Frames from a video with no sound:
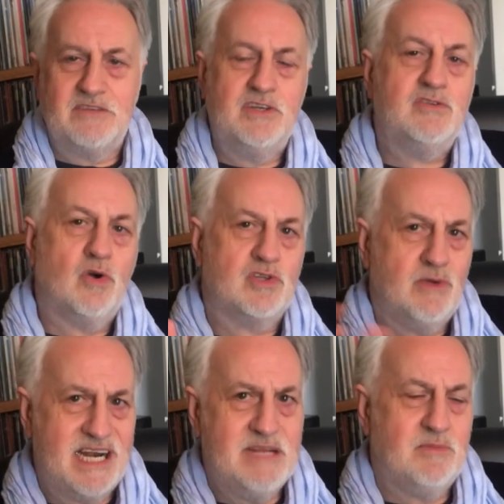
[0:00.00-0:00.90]
If you talk to
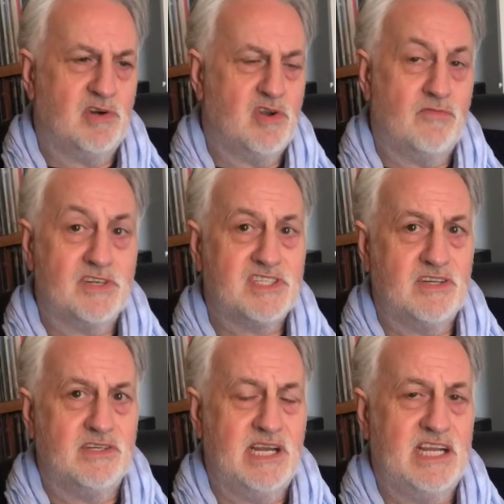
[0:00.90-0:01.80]
anybody over a
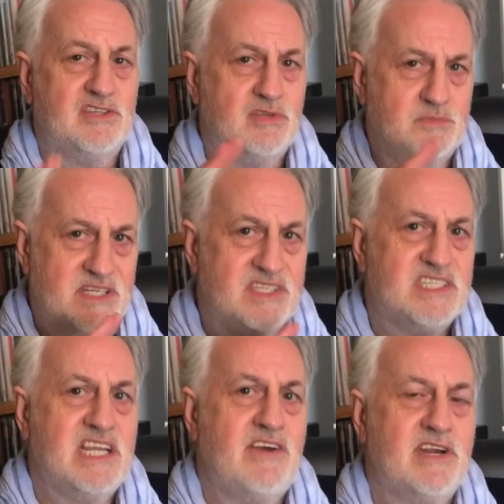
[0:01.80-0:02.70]
certain age who's been
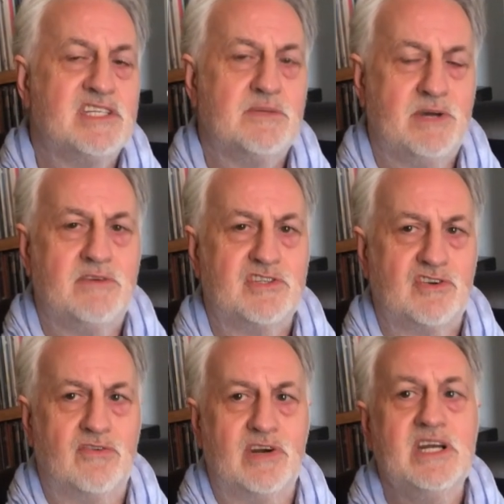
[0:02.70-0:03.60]
serious about the
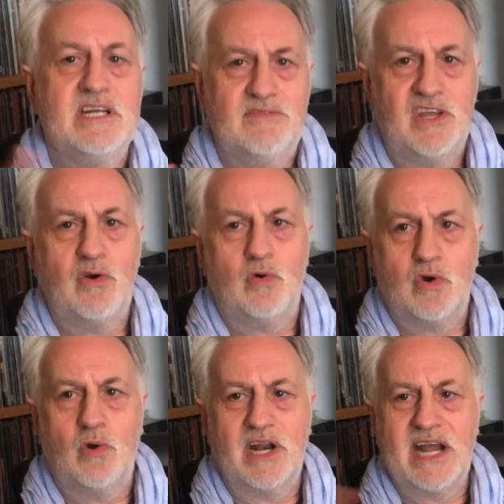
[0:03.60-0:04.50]
genre, they all
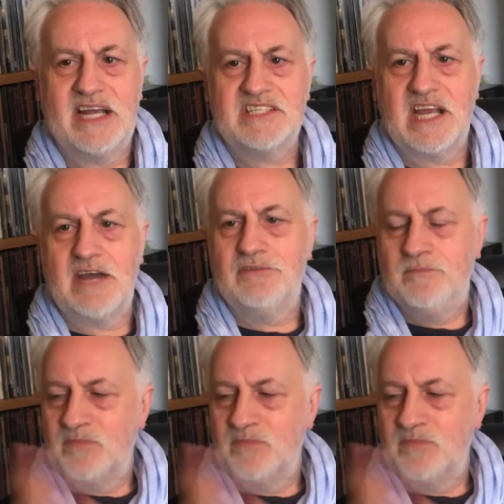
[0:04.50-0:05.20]
call it SF.